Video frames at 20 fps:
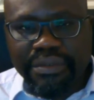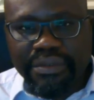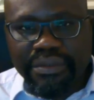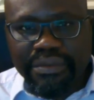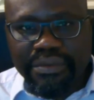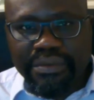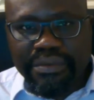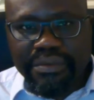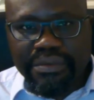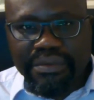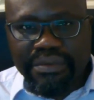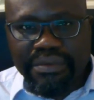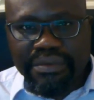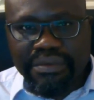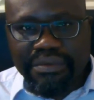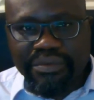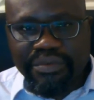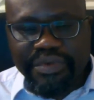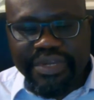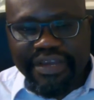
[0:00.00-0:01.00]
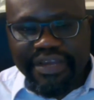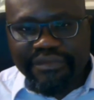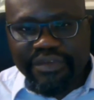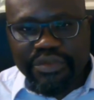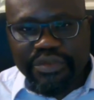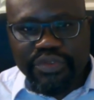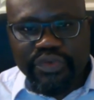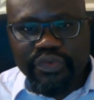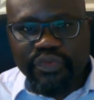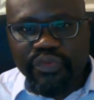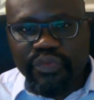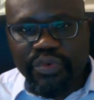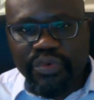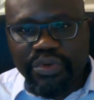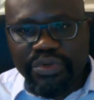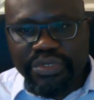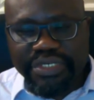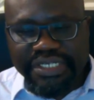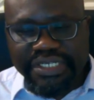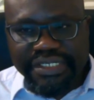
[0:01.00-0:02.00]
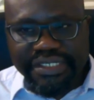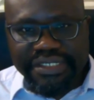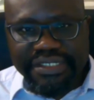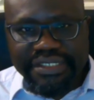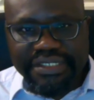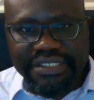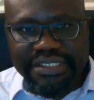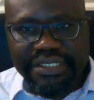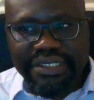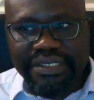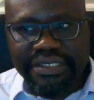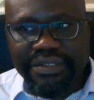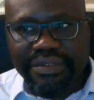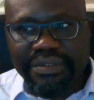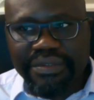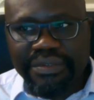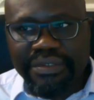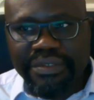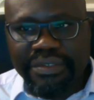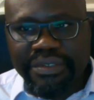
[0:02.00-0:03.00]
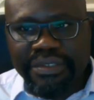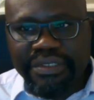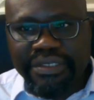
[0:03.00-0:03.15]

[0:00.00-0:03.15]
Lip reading: or we have a lot of worries, all